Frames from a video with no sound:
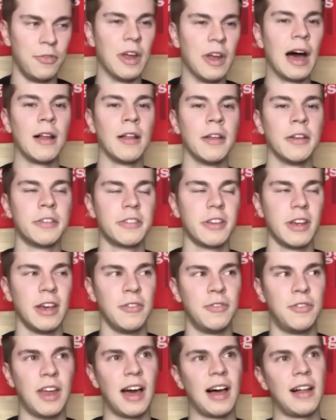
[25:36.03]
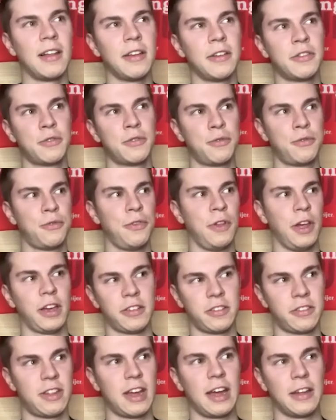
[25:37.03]
If Dallas, if Dallas
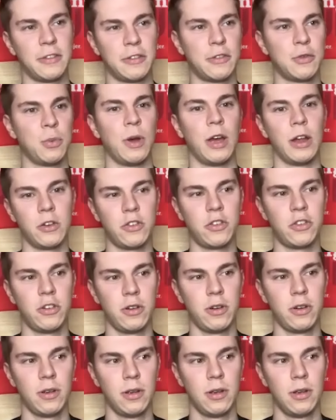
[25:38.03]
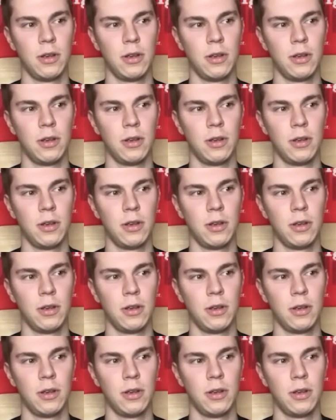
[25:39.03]
flicks that switch